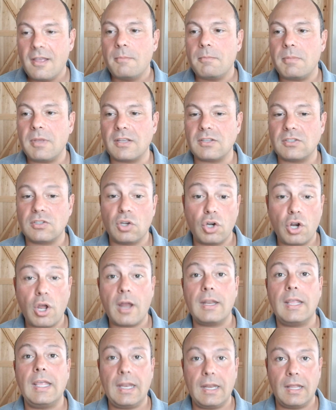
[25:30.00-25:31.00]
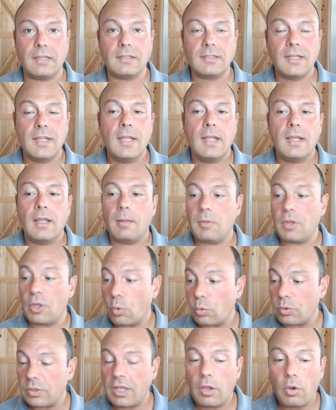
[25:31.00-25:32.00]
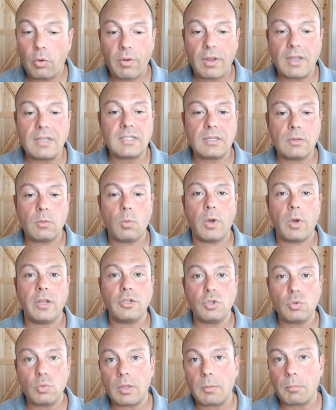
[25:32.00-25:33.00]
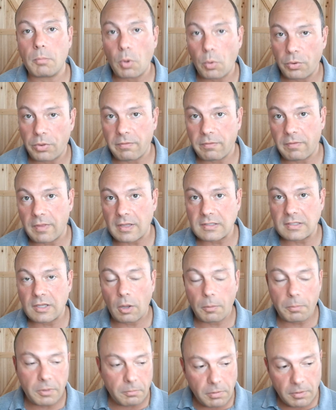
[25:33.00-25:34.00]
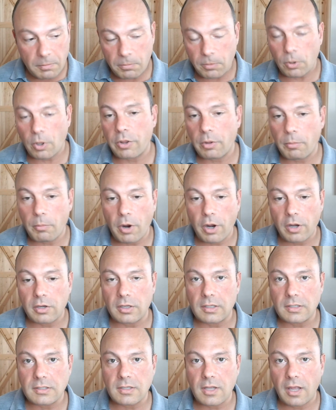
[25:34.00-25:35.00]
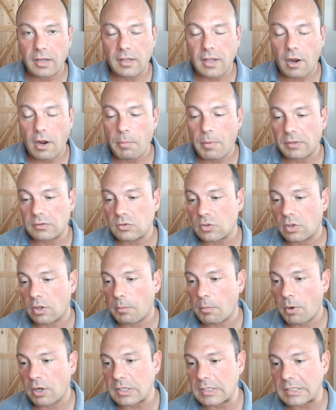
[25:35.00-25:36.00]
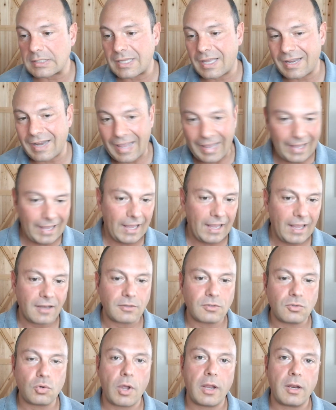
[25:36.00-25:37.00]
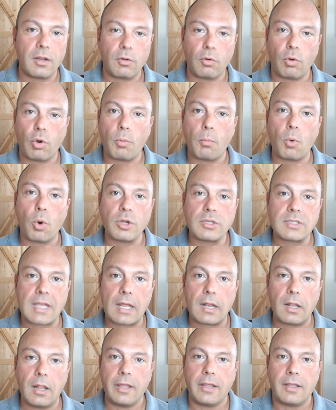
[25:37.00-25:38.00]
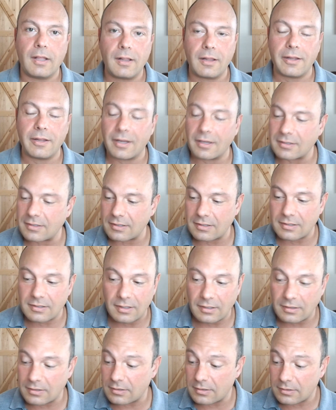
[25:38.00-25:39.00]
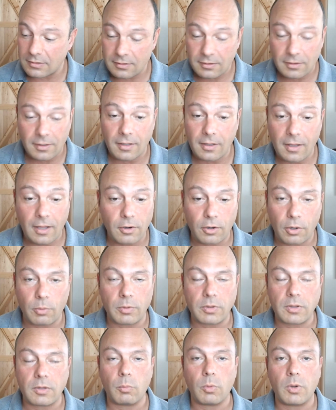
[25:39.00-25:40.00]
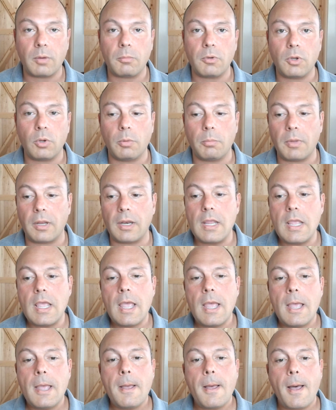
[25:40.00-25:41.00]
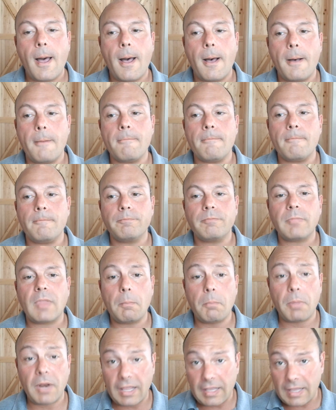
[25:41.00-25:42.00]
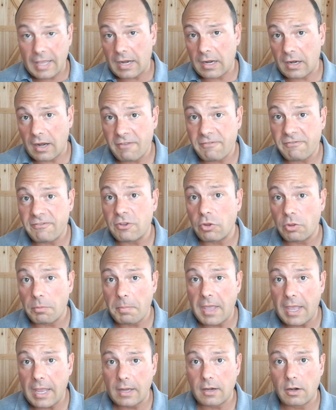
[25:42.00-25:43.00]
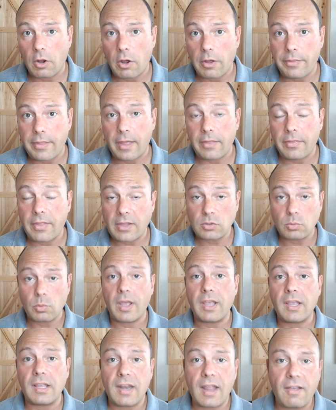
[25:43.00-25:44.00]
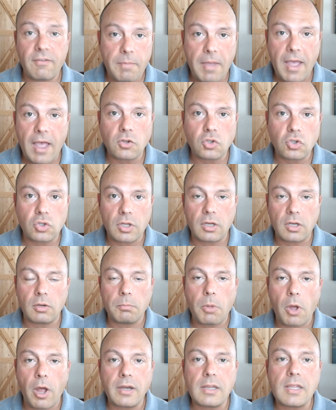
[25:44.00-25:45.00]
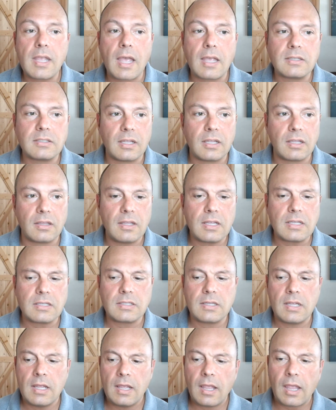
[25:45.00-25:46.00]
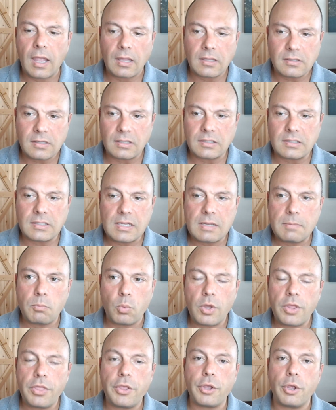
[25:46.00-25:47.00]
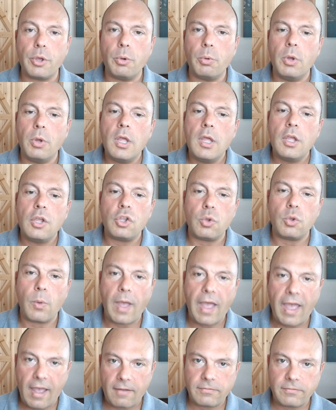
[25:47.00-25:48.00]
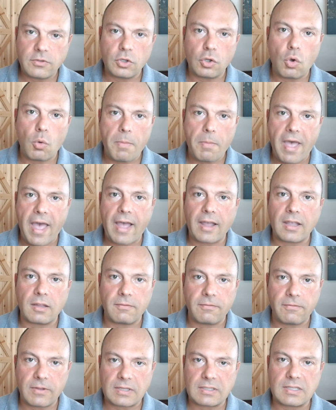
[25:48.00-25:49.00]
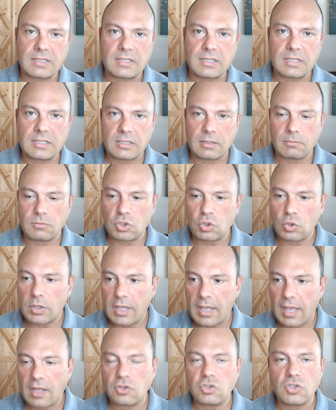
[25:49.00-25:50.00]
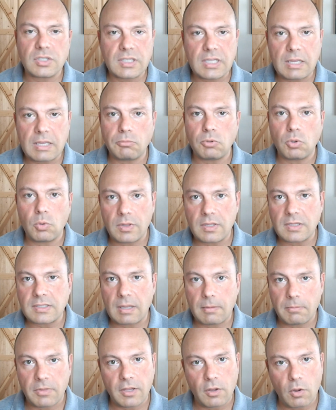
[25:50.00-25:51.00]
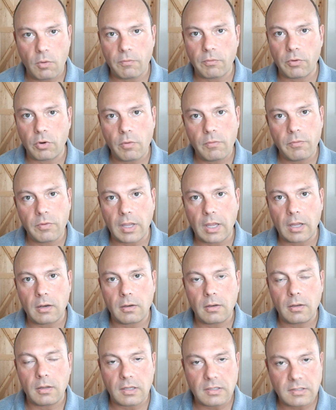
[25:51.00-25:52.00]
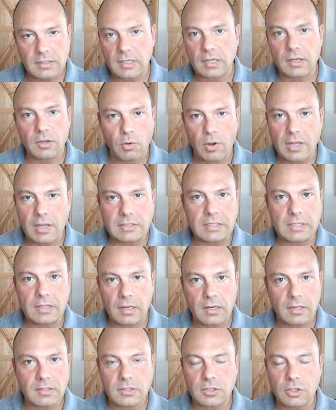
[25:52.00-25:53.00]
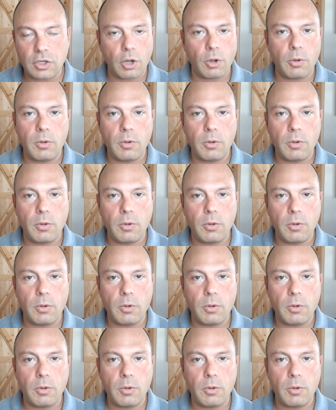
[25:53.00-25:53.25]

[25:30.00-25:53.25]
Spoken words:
because they're not in it. I'm the only crazy one doing both of this, helping people on the marketing side, chiropractors on the marketing side, and trying to grow more satellite clinics. It's I don't know what I'm doing, but I get it. I feel the pain on that. And that's why I can have passionate podcasts like this and dig deep with you. You have to go back and fix the systems. You can't just keep doing the same thing over and over again. Isn't it crazy that it's,